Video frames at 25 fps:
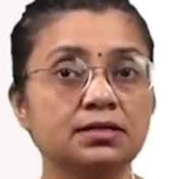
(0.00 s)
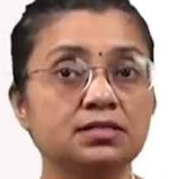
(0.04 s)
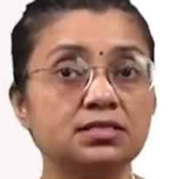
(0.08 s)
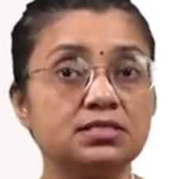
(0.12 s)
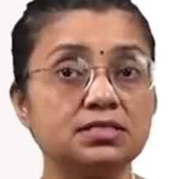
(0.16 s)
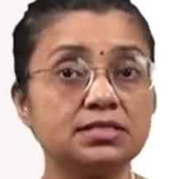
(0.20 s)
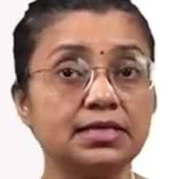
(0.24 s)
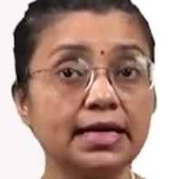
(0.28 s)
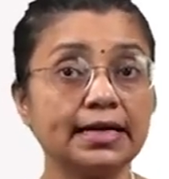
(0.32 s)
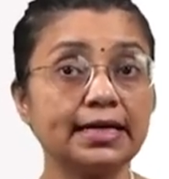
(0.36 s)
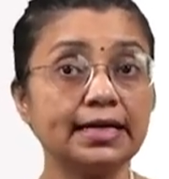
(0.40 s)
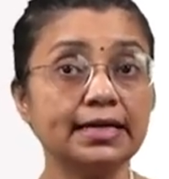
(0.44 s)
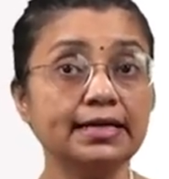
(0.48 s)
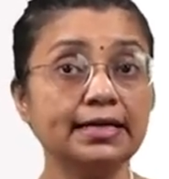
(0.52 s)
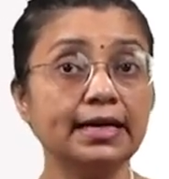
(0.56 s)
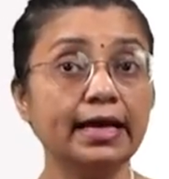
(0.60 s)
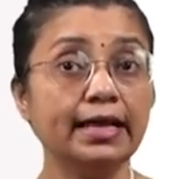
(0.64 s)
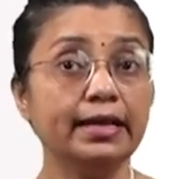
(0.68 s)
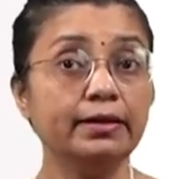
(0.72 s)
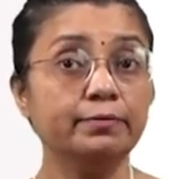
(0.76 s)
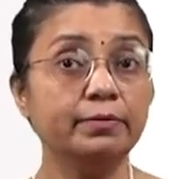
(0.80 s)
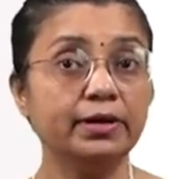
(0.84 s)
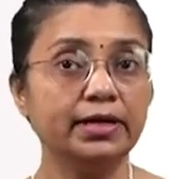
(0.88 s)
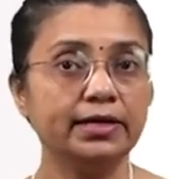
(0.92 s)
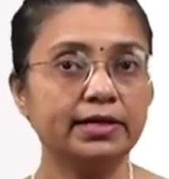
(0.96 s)
Second
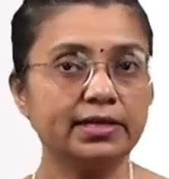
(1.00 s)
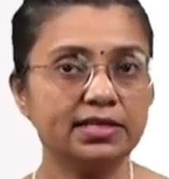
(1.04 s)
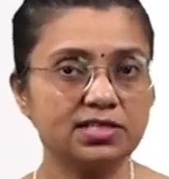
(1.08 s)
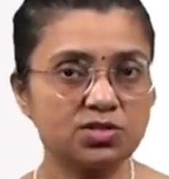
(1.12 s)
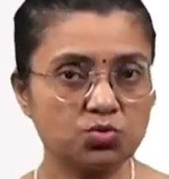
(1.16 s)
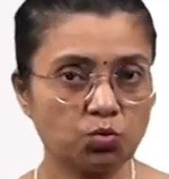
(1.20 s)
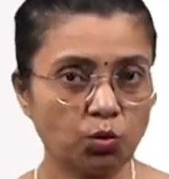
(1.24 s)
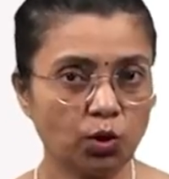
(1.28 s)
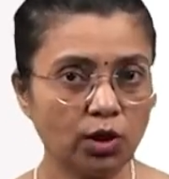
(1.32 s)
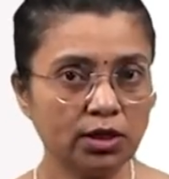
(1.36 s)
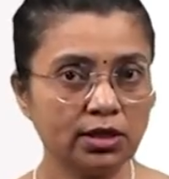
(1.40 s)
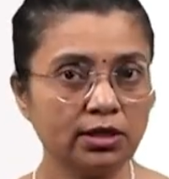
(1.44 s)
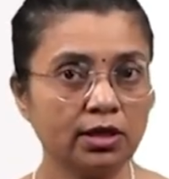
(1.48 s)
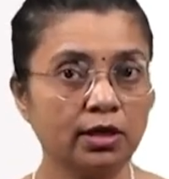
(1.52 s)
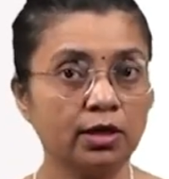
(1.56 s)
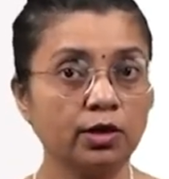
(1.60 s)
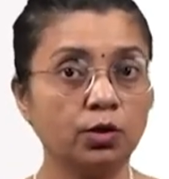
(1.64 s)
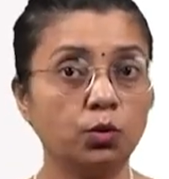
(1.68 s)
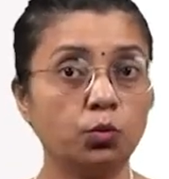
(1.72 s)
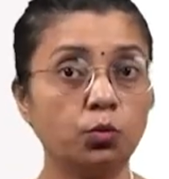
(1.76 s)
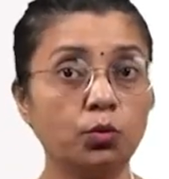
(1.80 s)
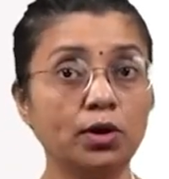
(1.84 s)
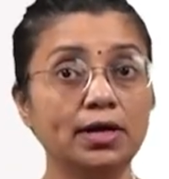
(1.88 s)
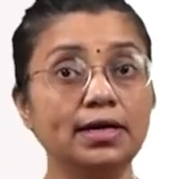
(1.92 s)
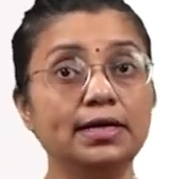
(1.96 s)
element is what?
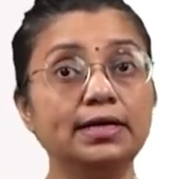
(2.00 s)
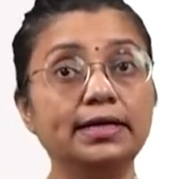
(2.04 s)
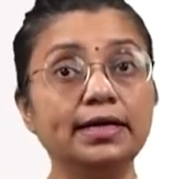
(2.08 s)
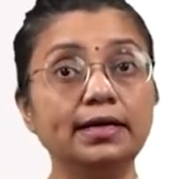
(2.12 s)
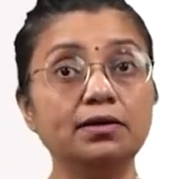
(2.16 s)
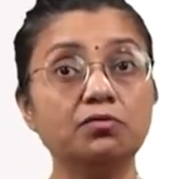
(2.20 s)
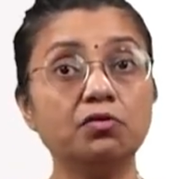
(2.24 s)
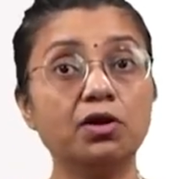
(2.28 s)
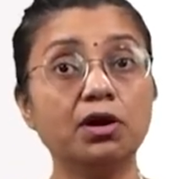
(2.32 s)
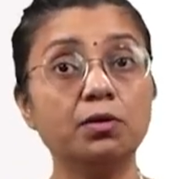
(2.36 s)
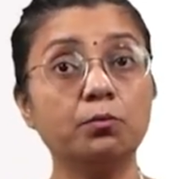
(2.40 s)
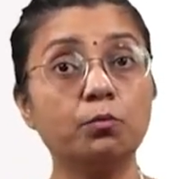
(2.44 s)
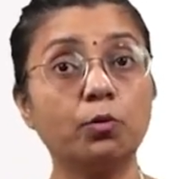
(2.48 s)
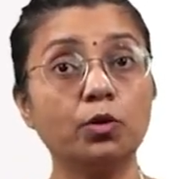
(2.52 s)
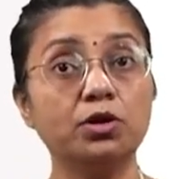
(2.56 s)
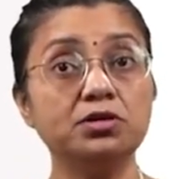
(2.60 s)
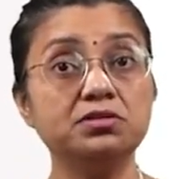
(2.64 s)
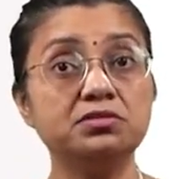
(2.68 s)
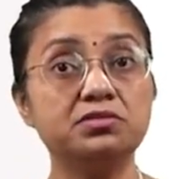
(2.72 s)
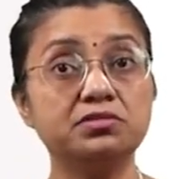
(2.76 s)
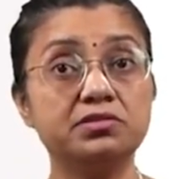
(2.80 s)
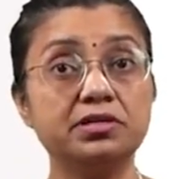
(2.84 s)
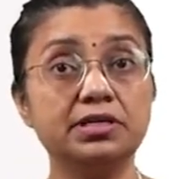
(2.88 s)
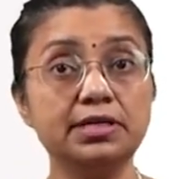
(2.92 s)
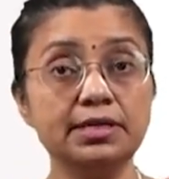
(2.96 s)

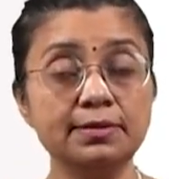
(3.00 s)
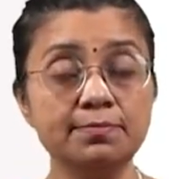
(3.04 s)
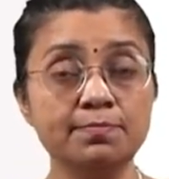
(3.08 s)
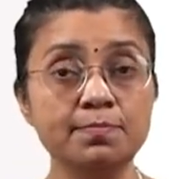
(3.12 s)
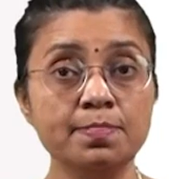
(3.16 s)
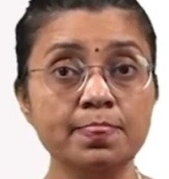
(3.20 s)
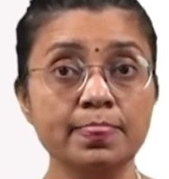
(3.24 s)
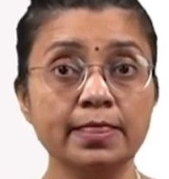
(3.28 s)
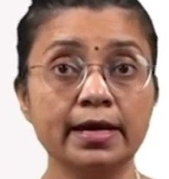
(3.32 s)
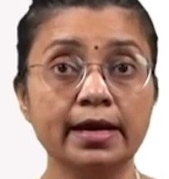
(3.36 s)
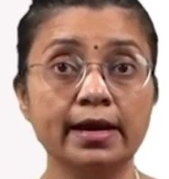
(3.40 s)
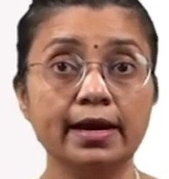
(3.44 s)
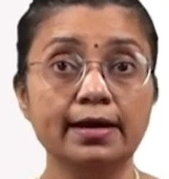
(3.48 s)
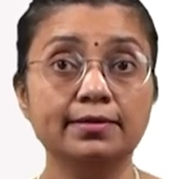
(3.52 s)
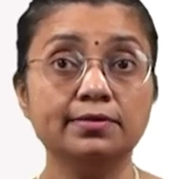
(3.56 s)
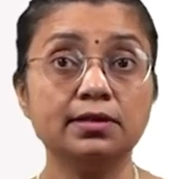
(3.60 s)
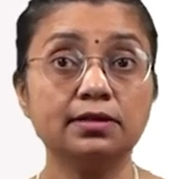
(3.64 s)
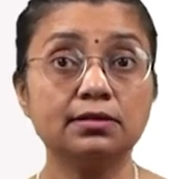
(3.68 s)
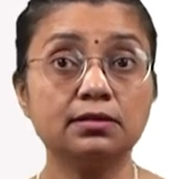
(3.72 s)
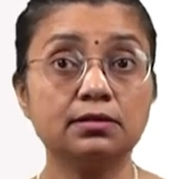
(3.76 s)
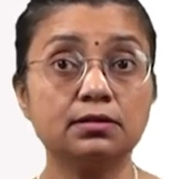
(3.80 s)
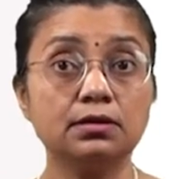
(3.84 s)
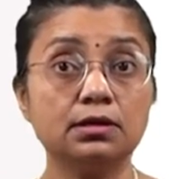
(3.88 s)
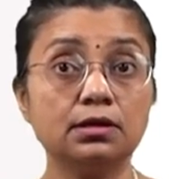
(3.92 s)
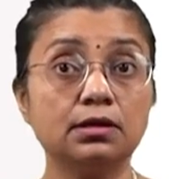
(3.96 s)
21.3. And
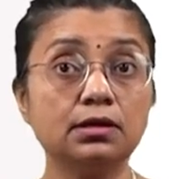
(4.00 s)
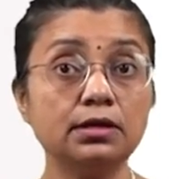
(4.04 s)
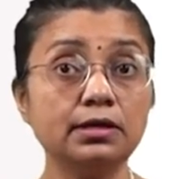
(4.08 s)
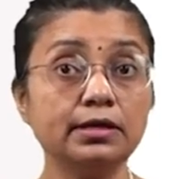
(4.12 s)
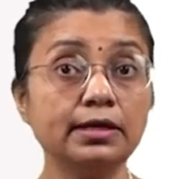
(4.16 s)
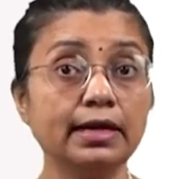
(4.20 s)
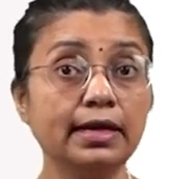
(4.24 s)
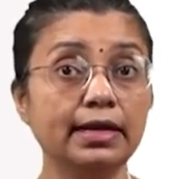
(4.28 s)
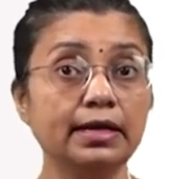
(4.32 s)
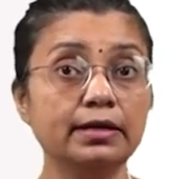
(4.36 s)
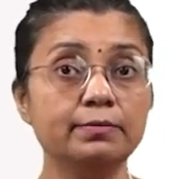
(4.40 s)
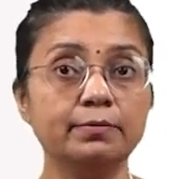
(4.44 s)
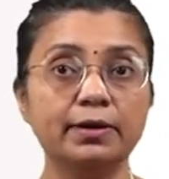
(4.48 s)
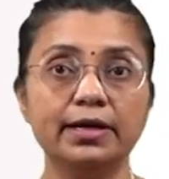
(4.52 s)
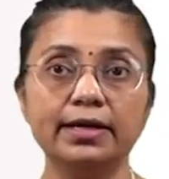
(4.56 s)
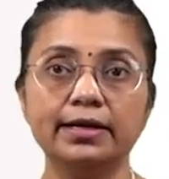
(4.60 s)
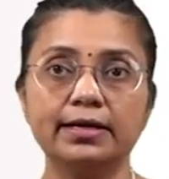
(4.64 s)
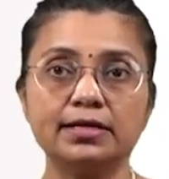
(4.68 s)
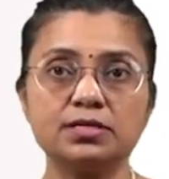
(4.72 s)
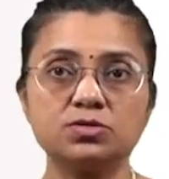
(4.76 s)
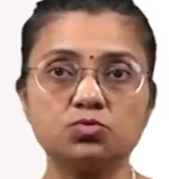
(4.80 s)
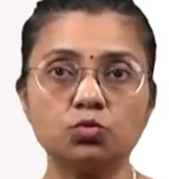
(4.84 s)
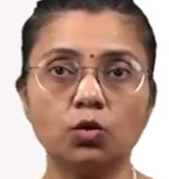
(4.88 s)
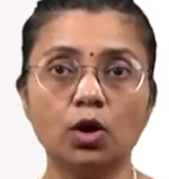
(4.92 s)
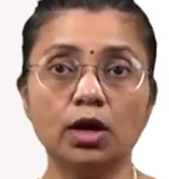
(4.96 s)
the third element
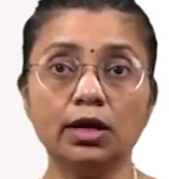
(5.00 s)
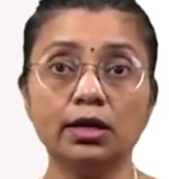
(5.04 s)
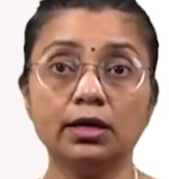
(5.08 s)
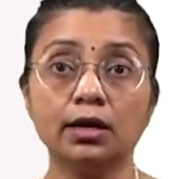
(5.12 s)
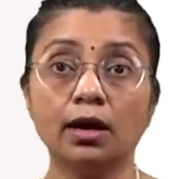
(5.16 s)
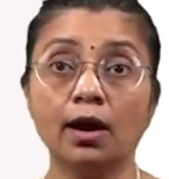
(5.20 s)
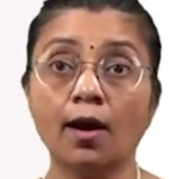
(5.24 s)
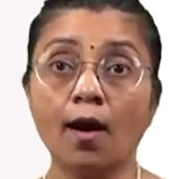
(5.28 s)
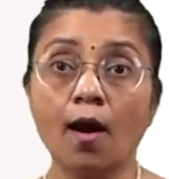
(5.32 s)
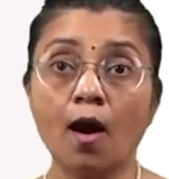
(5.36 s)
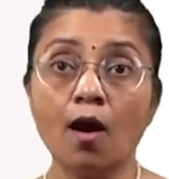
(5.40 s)
is what?